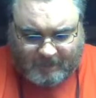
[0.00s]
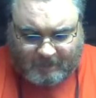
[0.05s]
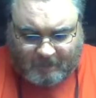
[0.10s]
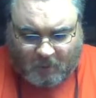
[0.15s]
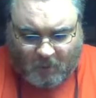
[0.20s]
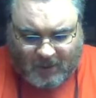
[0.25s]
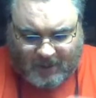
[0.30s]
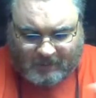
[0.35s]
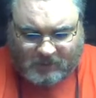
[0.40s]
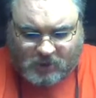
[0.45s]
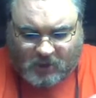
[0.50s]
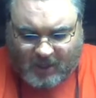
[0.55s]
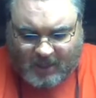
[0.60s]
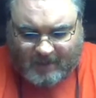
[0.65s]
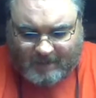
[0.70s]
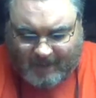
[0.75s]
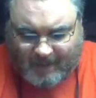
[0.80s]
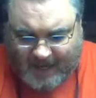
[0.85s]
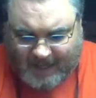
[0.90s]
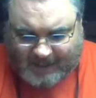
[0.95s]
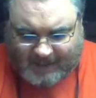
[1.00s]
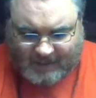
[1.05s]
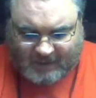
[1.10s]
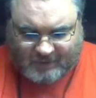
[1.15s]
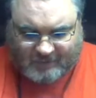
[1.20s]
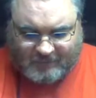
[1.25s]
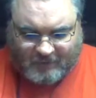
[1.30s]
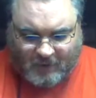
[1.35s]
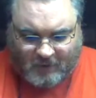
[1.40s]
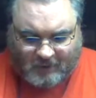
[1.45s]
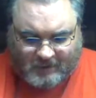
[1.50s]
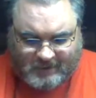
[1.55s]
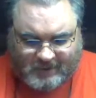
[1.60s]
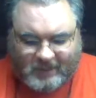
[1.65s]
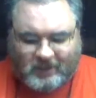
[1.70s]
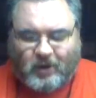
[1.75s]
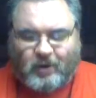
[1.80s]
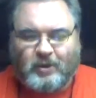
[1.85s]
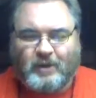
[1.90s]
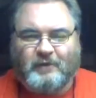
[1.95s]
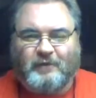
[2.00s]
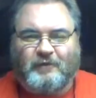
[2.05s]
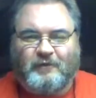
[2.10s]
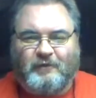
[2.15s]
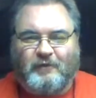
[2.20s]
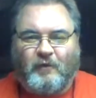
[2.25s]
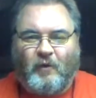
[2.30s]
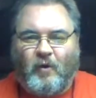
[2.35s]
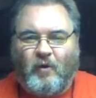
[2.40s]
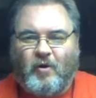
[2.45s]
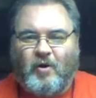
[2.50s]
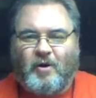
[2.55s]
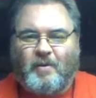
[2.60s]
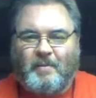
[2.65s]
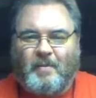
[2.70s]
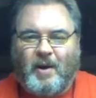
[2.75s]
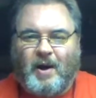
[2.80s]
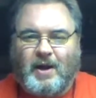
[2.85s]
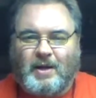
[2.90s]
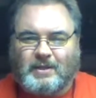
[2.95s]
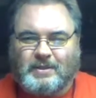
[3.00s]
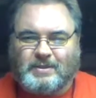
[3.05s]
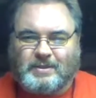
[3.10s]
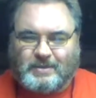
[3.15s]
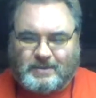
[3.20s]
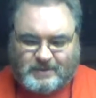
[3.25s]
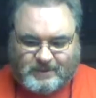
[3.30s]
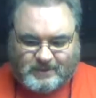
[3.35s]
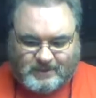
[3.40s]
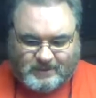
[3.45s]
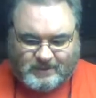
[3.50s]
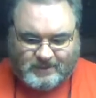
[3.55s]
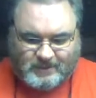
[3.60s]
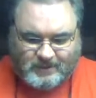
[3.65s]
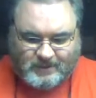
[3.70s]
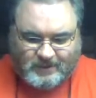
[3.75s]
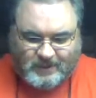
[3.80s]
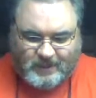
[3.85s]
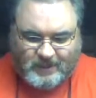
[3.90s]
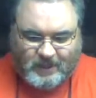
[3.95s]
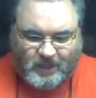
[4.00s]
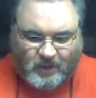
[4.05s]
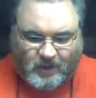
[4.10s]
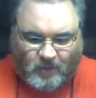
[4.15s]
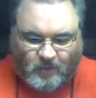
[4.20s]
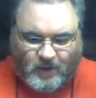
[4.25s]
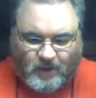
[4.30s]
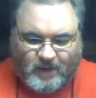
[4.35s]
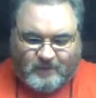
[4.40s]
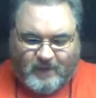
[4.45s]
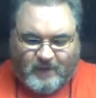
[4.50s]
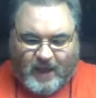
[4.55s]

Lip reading: The point I'm trying to make is, folks, in only 4 months, we've